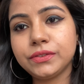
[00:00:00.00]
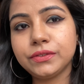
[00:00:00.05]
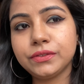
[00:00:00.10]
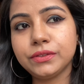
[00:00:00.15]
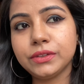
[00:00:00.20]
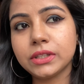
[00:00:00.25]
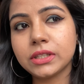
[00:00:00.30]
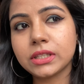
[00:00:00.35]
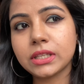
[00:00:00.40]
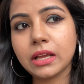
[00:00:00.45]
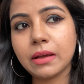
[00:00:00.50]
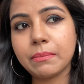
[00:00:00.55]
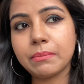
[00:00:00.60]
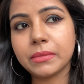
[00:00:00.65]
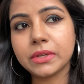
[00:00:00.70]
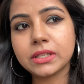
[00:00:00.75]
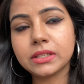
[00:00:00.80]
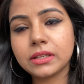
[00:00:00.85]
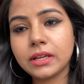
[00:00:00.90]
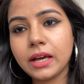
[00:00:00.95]
with some
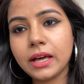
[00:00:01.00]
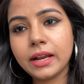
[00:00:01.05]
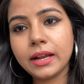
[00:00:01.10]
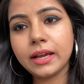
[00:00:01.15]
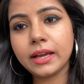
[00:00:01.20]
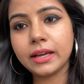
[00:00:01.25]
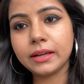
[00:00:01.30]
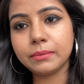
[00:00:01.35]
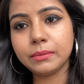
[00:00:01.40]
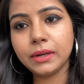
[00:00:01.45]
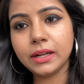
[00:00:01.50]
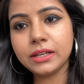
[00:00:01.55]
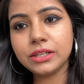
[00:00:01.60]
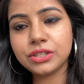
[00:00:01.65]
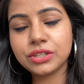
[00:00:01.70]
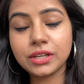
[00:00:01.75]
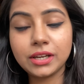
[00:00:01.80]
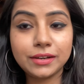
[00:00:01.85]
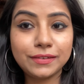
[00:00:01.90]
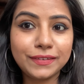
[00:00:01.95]
mascara and
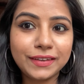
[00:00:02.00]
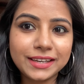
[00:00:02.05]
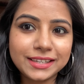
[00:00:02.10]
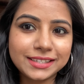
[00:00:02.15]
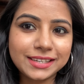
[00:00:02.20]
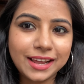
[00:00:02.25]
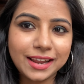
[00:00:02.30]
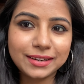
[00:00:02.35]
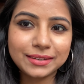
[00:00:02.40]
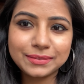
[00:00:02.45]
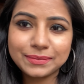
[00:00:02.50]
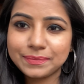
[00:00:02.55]
blush, and we are done.